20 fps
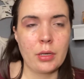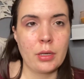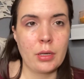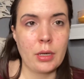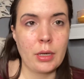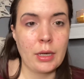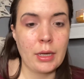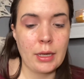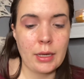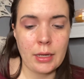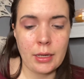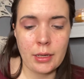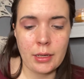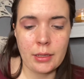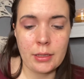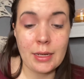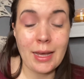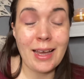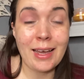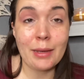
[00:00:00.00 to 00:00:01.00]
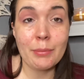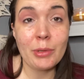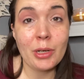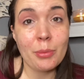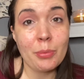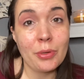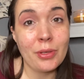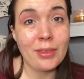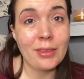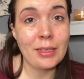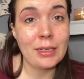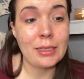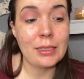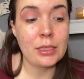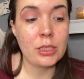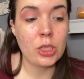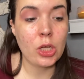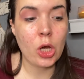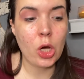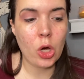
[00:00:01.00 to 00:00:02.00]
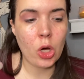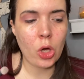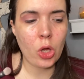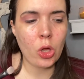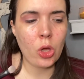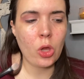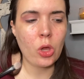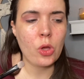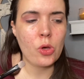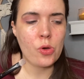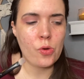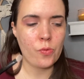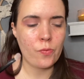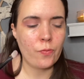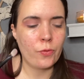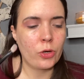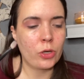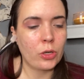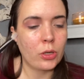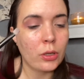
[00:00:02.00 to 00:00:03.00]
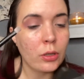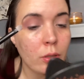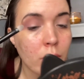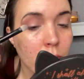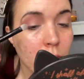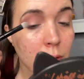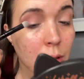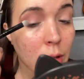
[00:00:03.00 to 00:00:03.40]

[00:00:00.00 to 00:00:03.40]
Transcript: And I'm going to put this all over the